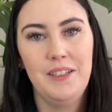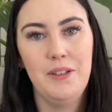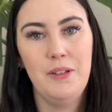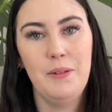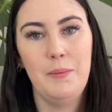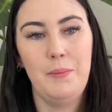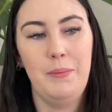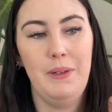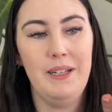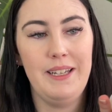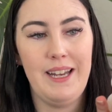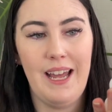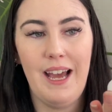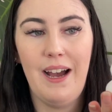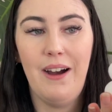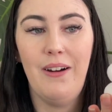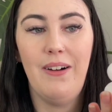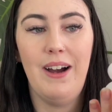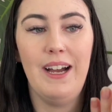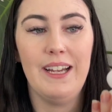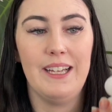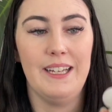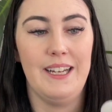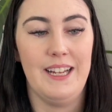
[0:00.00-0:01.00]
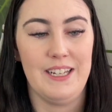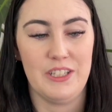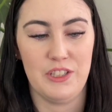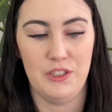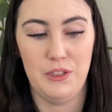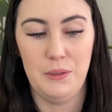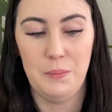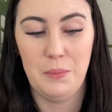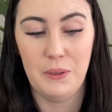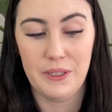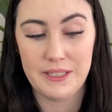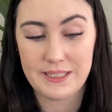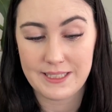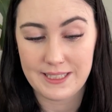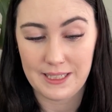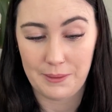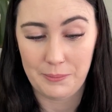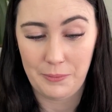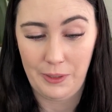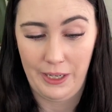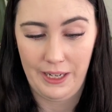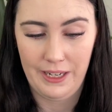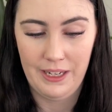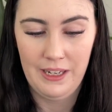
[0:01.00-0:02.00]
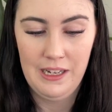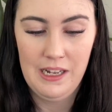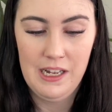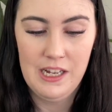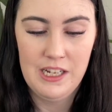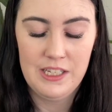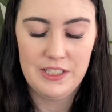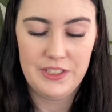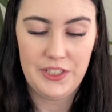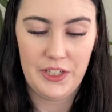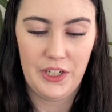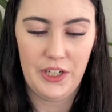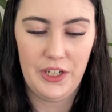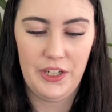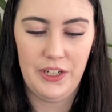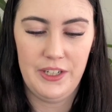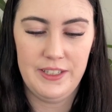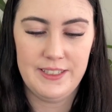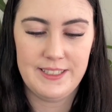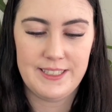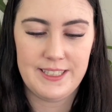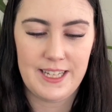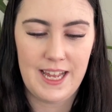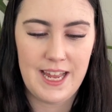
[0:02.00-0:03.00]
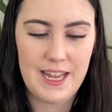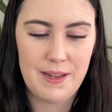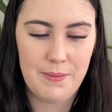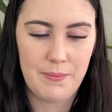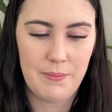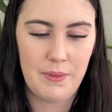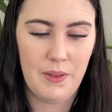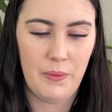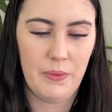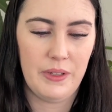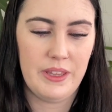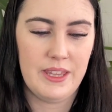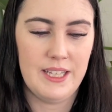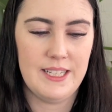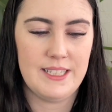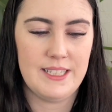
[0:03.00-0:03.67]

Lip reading: But now I can actually put it somewhere. So same with this